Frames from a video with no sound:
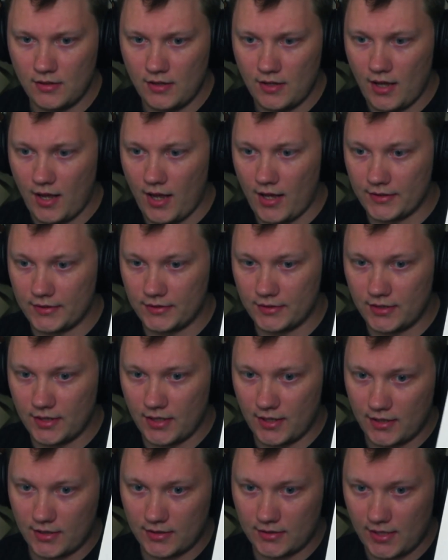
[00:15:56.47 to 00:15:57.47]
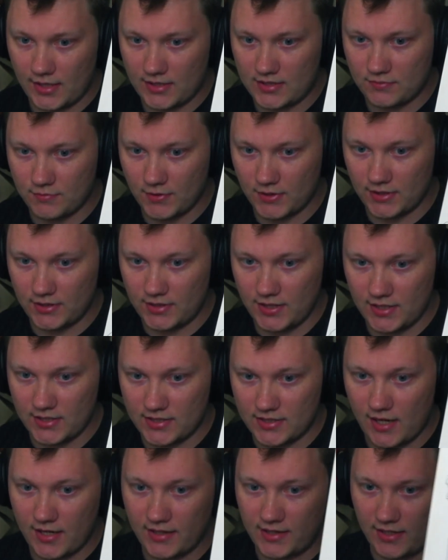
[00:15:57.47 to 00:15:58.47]
And that's what it is.
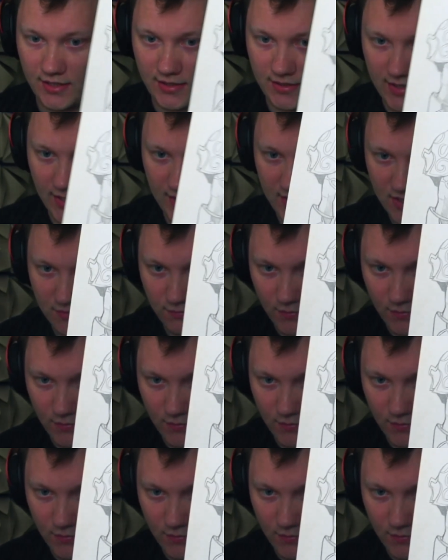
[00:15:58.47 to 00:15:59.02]
I think this